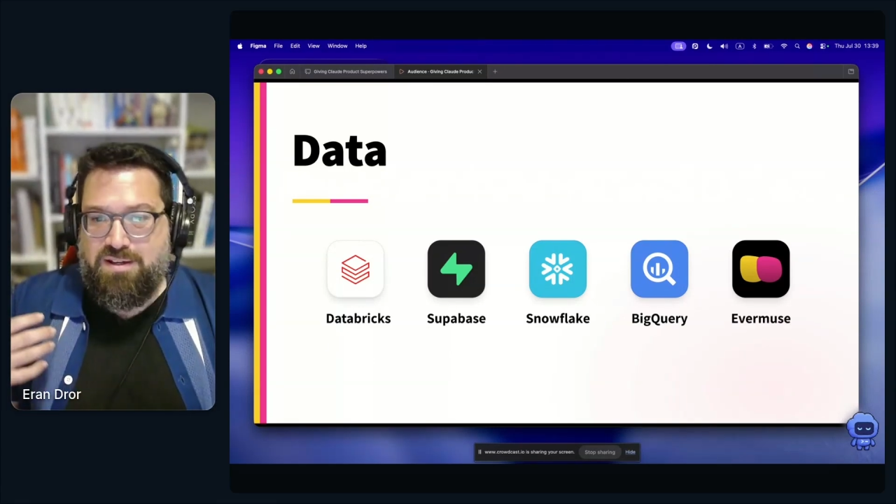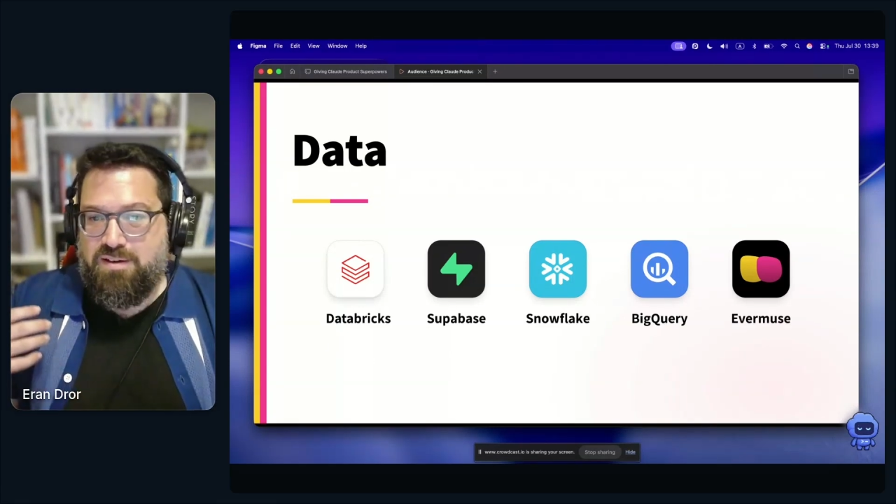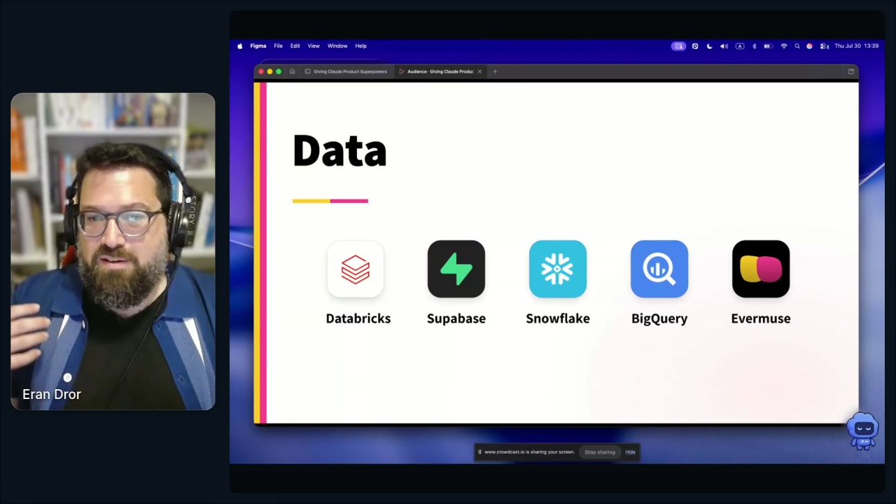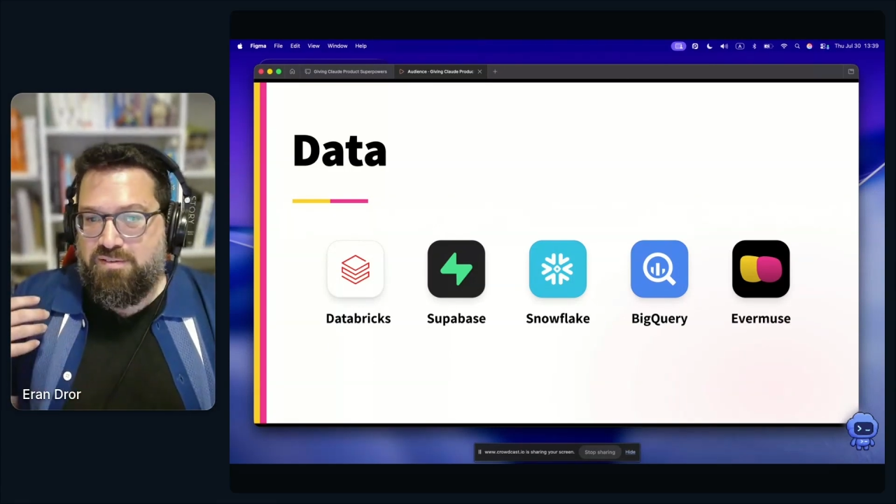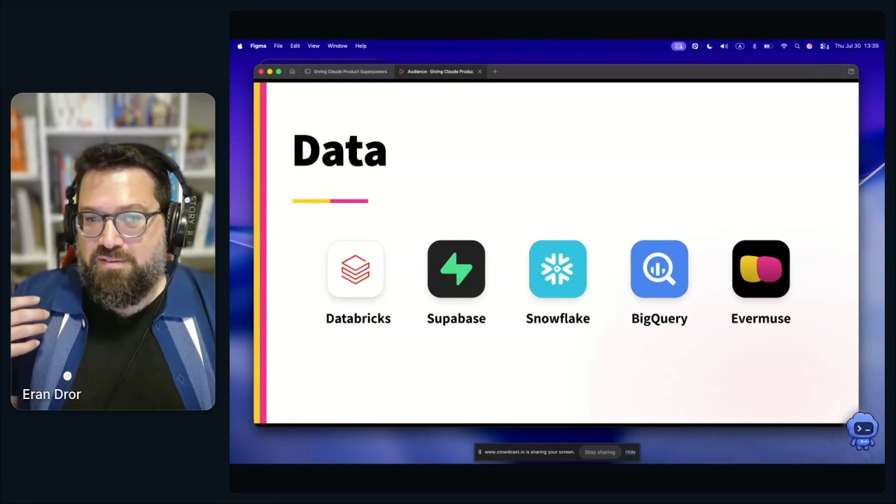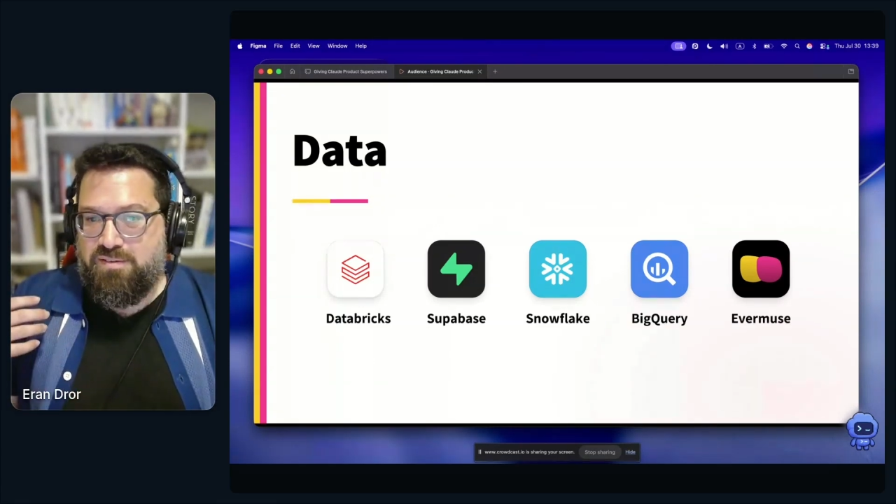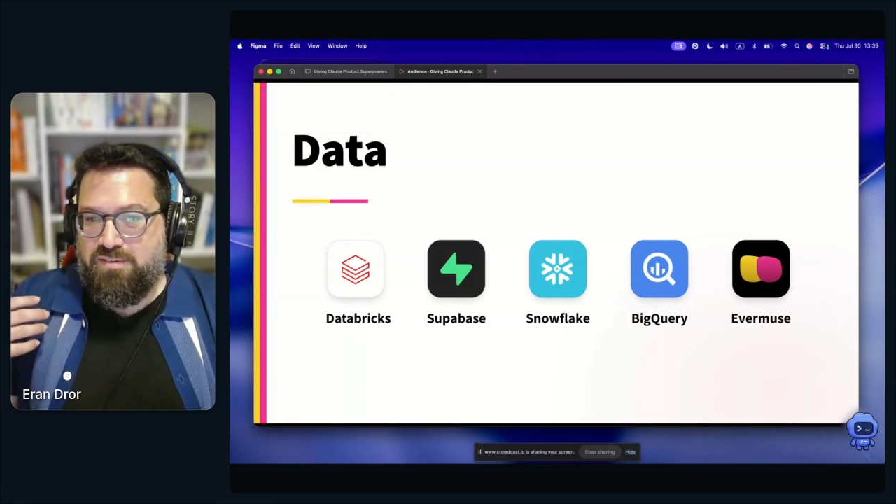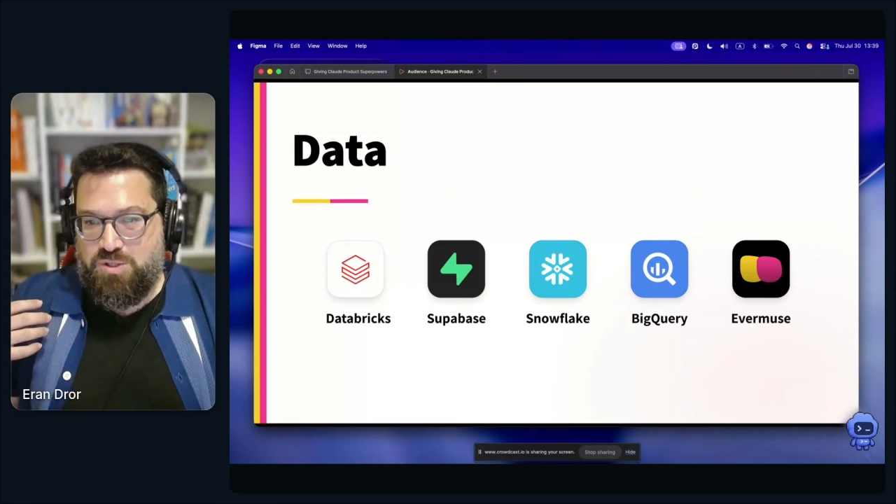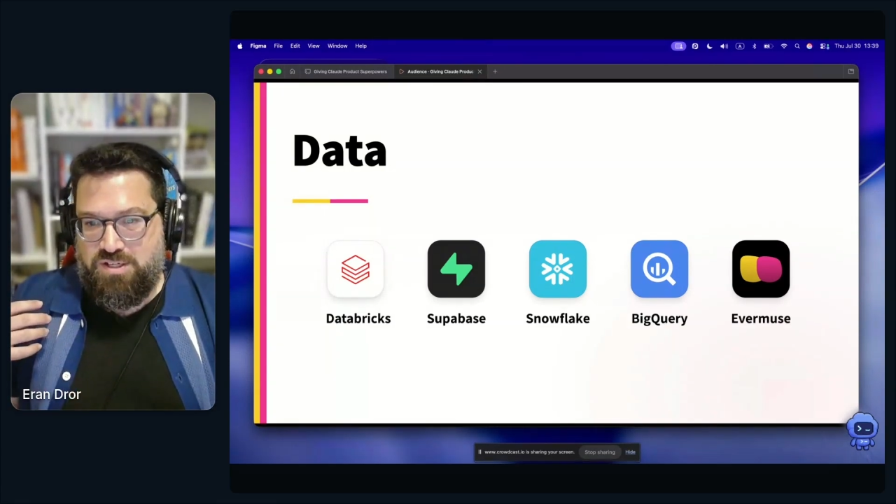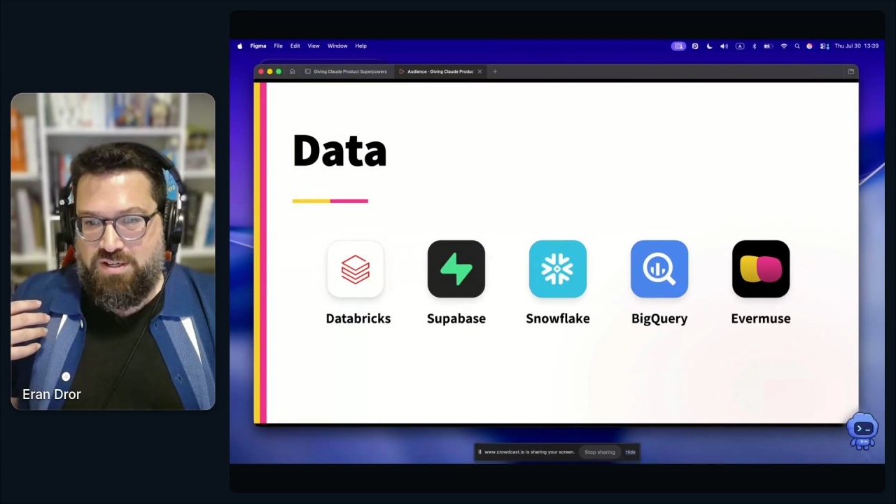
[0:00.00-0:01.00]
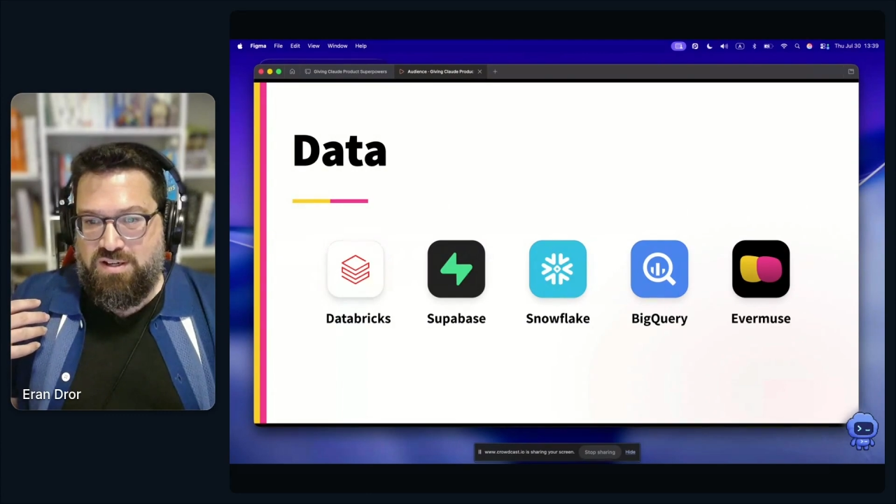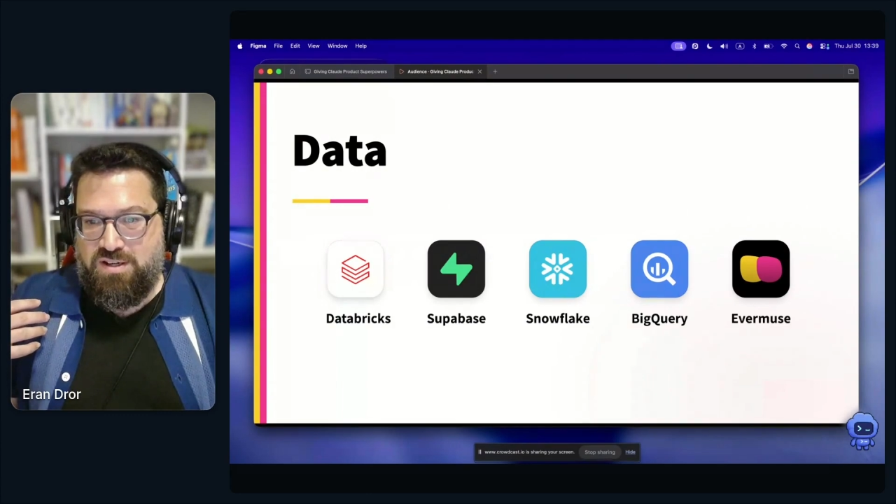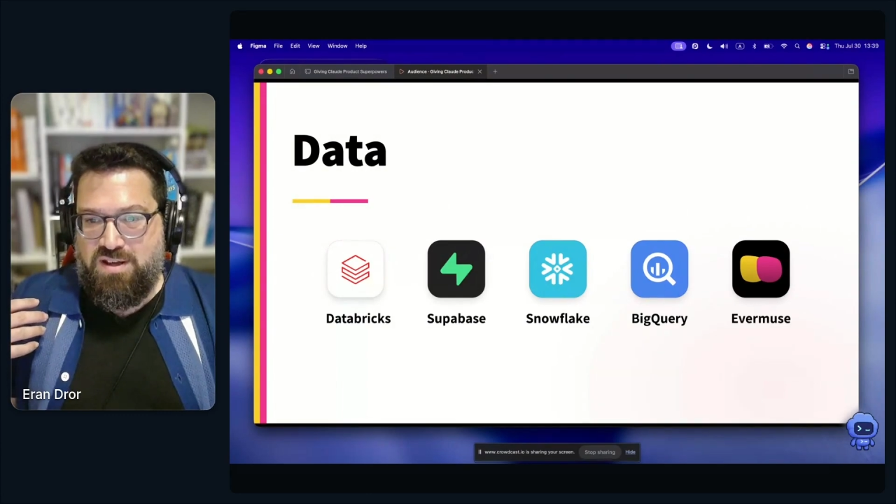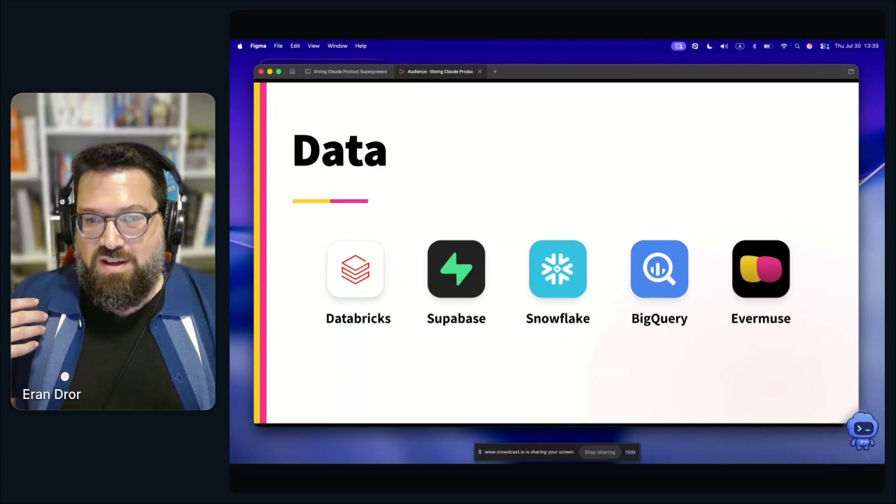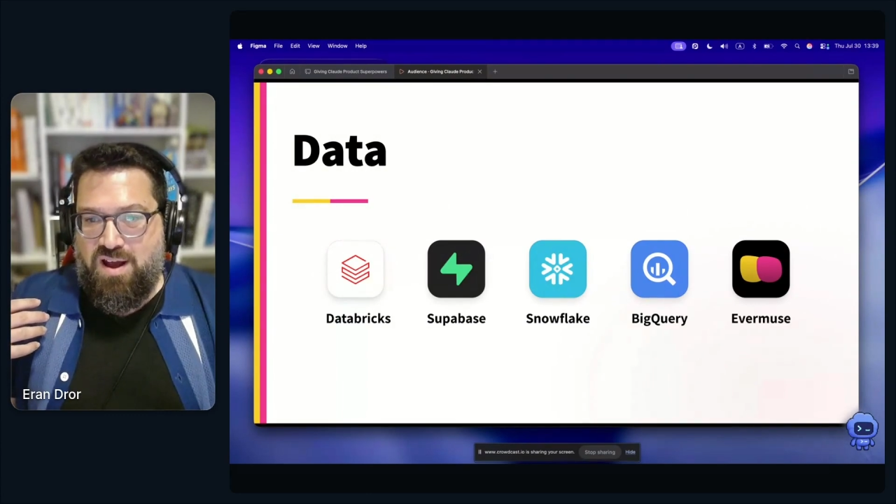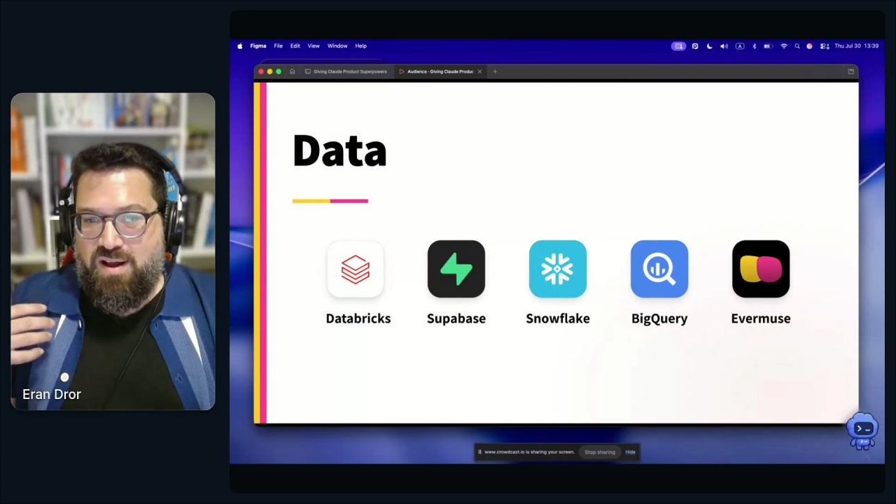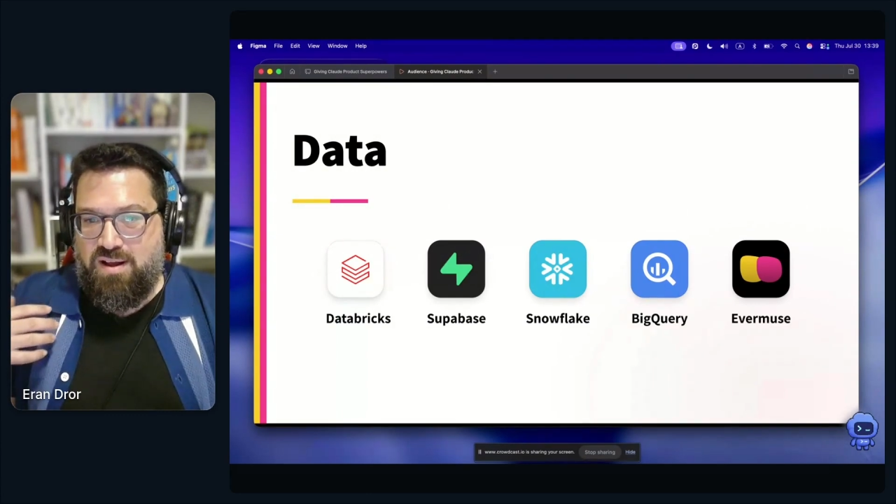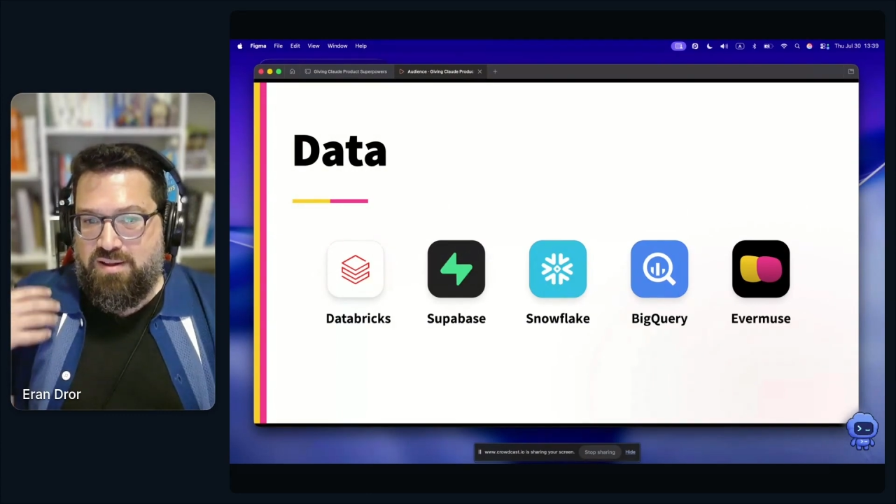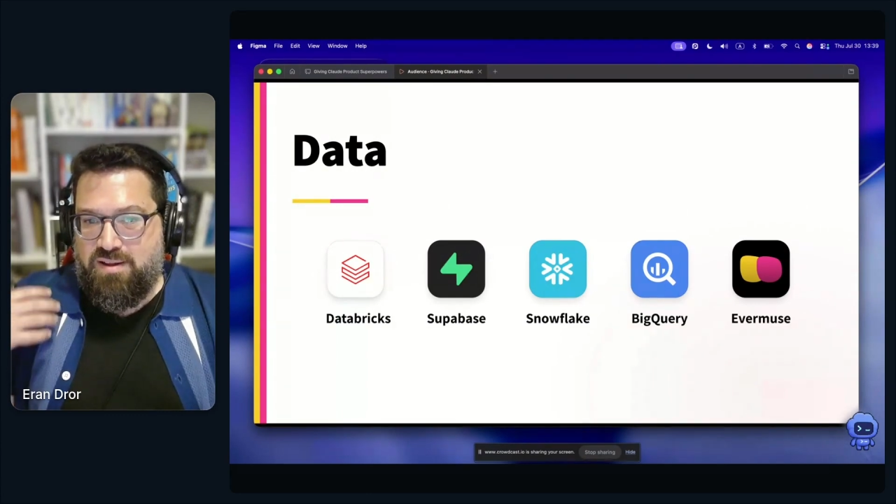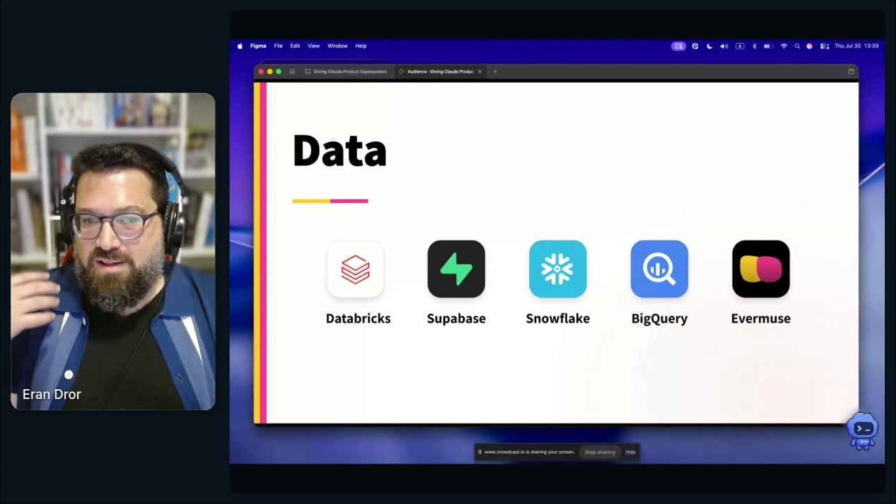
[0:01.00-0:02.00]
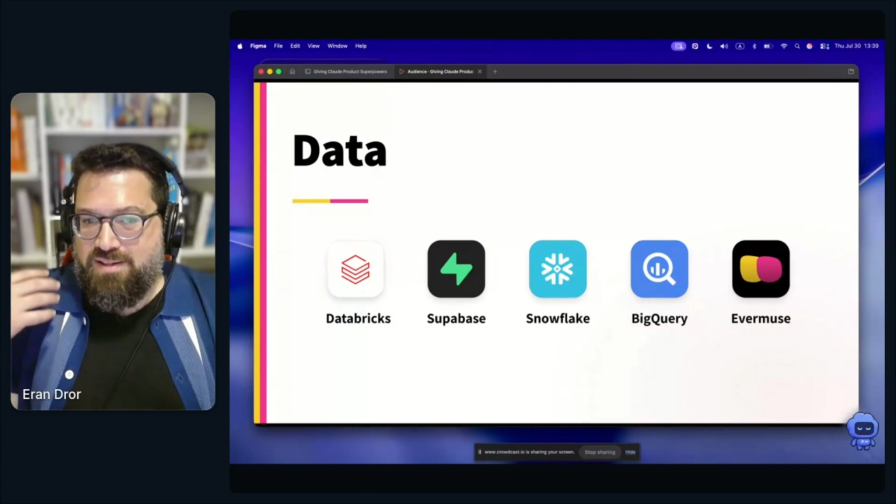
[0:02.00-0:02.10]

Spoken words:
solution. A